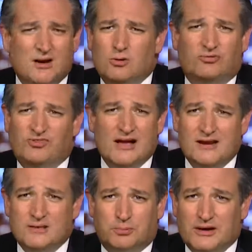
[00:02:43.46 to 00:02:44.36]
who are
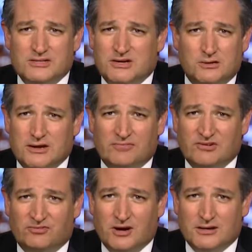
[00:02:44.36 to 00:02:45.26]
fighting the president on
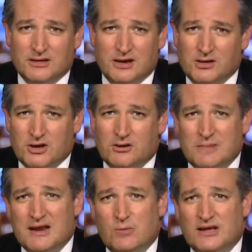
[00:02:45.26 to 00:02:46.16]
every front. You know, you know, in
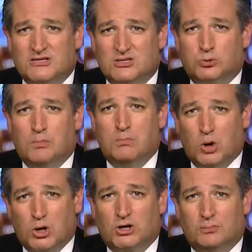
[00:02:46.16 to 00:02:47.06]
many ways, it's
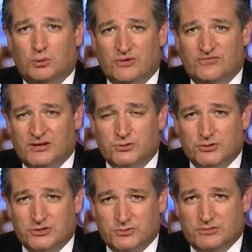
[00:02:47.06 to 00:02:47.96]
remarkable the
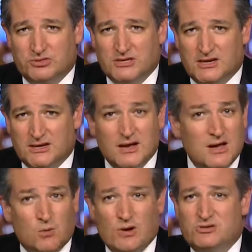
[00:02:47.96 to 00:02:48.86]
victories we've seen.
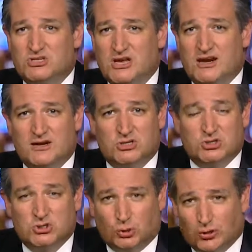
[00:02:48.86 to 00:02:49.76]
We've seen an
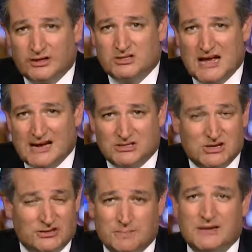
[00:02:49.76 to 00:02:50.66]
historic tax
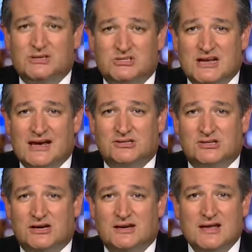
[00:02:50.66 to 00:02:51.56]
cut, the biggest tax
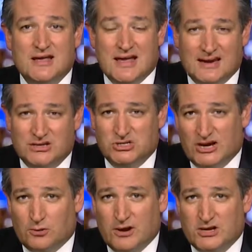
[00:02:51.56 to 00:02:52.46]
cut in a
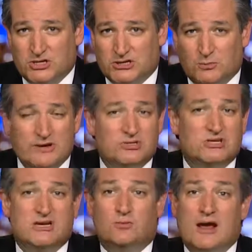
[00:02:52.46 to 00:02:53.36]
generation. We've
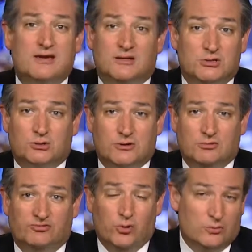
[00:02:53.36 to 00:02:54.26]
seen regulatory
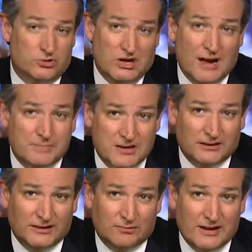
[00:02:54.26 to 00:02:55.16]
reform,
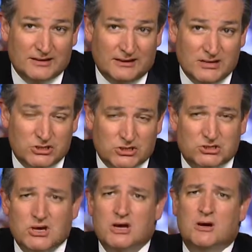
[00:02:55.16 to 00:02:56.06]
job-killing
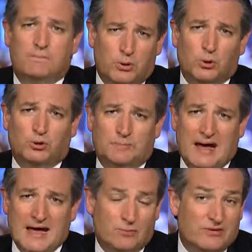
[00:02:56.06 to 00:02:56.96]
regulations pulled
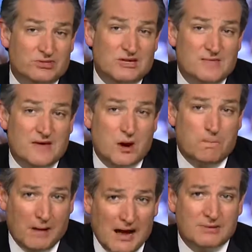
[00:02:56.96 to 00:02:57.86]
back. We've seen the
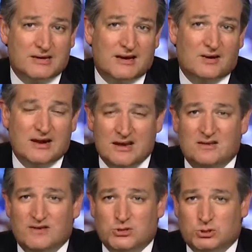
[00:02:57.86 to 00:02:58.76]
Obamacare
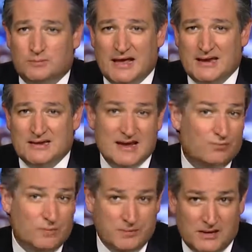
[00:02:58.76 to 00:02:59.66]
individual
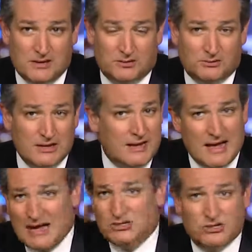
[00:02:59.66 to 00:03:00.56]
mandate repealed.
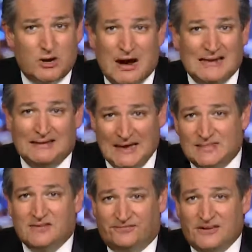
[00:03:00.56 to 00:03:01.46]
As you know, I led the